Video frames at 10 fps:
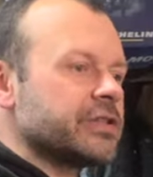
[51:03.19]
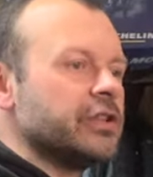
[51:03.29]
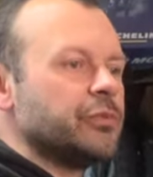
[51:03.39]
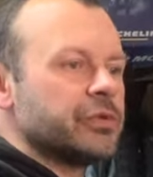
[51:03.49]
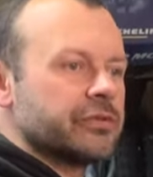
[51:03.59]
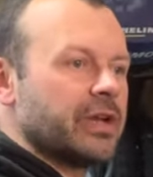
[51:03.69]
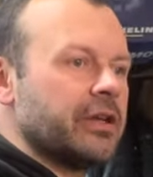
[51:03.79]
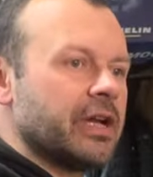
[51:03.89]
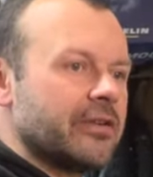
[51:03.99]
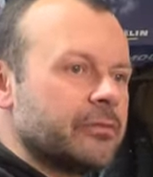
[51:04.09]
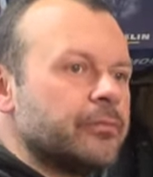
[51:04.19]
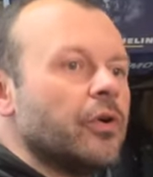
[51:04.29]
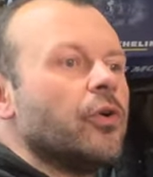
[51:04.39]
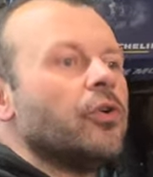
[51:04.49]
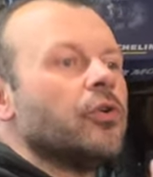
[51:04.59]
a surplus of car, you have
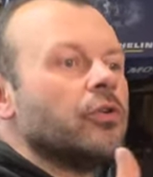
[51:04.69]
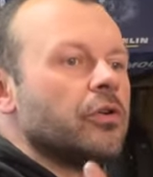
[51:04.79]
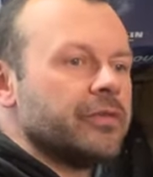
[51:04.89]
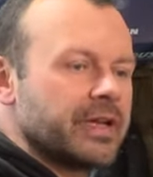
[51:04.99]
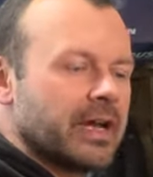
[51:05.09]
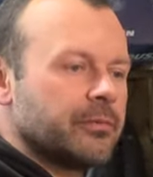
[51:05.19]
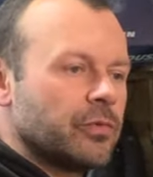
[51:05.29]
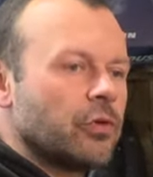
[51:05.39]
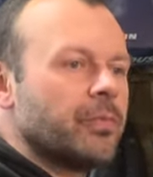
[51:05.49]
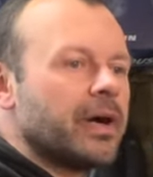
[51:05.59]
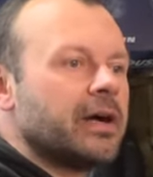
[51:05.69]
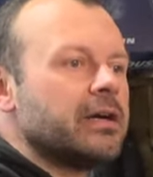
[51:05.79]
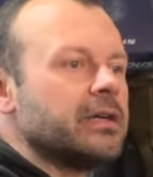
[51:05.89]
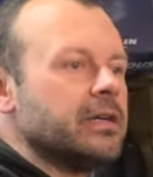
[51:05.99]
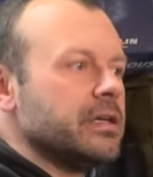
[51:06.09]
more of a car, more
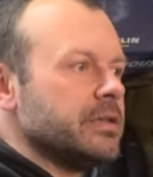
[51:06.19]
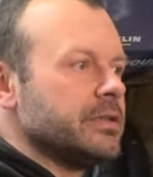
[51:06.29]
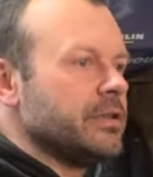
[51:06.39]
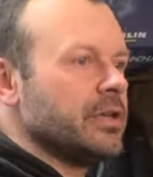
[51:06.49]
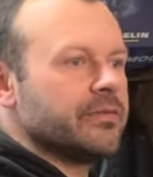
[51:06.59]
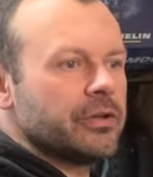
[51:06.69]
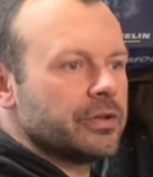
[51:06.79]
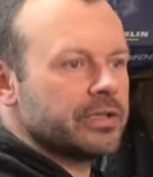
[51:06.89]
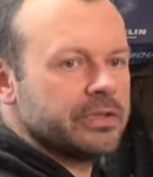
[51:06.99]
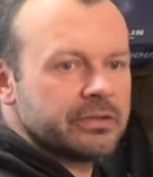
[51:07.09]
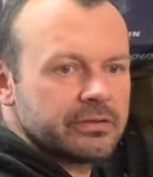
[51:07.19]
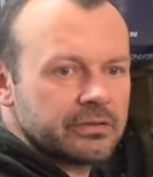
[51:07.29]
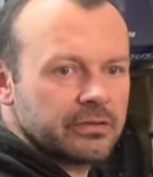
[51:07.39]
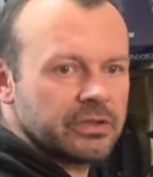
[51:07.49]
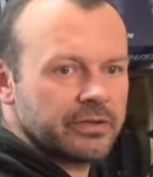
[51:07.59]
power than you're ever going to need,
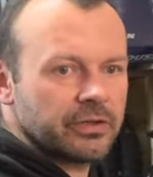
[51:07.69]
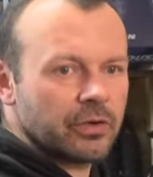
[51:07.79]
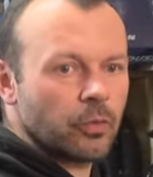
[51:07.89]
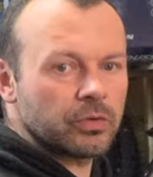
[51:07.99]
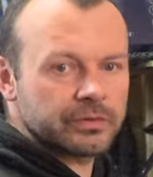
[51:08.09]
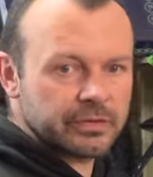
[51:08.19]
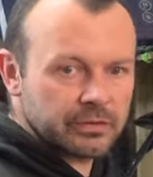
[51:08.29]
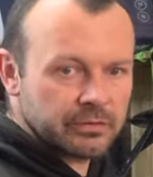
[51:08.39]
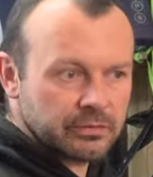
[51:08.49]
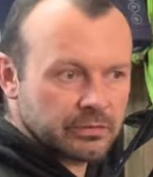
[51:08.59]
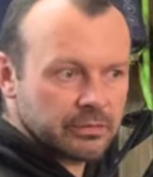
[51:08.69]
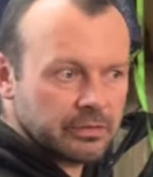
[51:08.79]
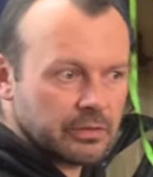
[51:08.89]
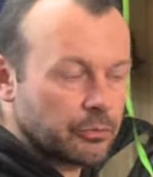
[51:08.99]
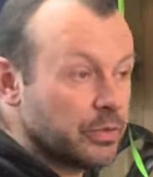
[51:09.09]
than you're ever going to want. Mm.
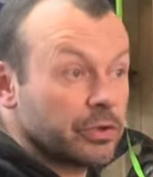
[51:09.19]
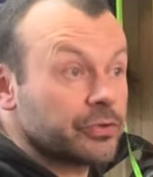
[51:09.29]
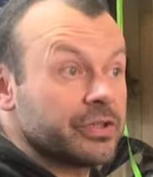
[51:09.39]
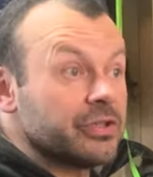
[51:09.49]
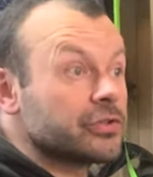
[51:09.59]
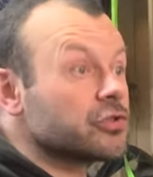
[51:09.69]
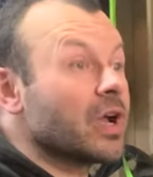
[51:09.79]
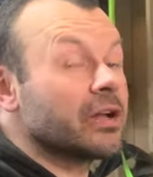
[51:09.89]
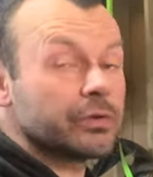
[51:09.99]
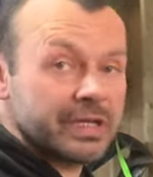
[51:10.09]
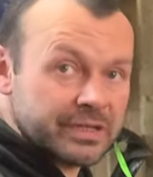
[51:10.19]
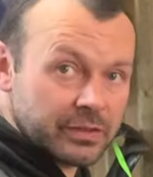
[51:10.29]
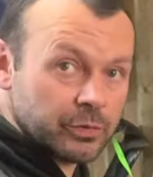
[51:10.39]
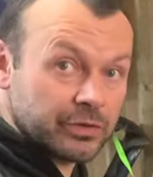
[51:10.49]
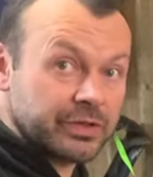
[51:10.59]
You know, we're not talking drag
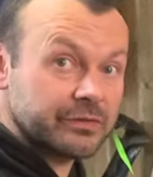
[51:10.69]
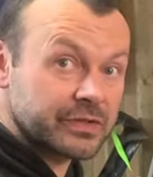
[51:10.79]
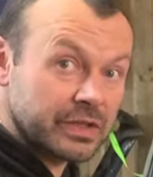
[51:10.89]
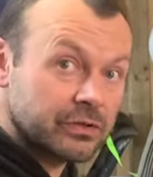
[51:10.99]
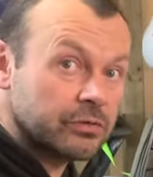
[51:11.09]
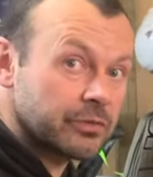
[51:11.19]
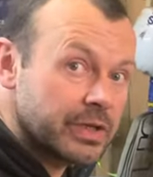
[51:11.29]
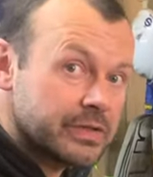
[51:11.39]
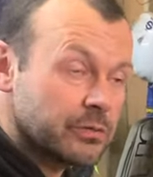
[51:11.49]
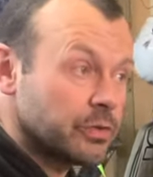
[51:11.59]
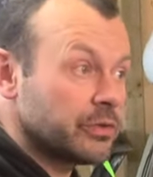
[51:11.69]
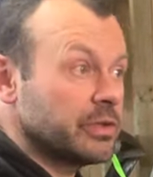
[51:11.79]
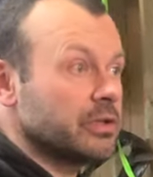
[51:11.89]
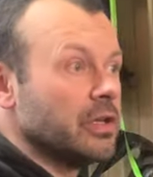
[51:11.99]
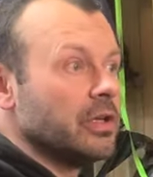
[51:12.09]
racing, we're talking circuit mm. racing, we're
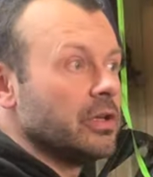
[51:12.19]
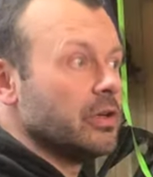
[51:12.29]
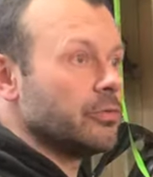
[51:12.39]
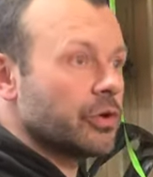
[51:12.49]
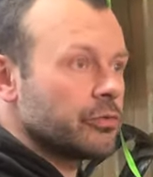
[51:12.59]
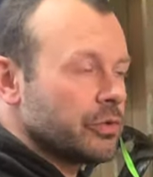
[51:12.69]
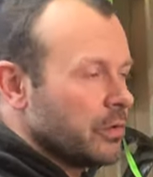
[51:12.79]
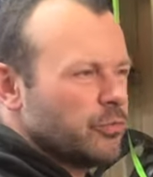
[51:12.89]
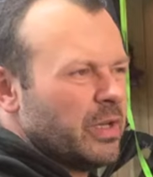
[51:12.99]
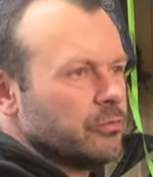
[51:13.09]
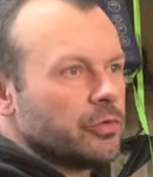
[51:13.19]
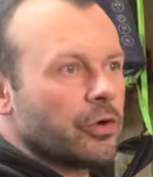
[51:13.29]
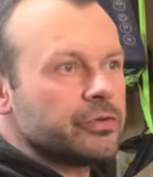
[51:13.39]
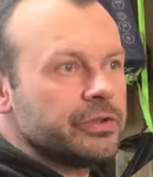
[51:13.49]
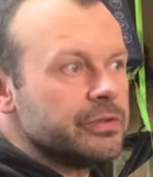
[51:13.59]
talking road, well,
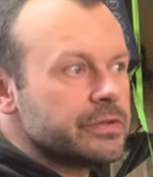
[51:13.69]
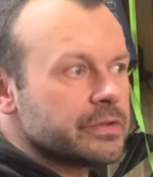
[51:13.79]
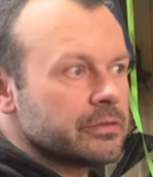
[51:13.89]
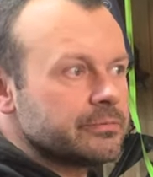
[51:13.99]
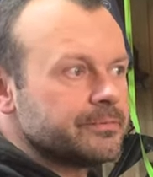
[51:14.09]
road use.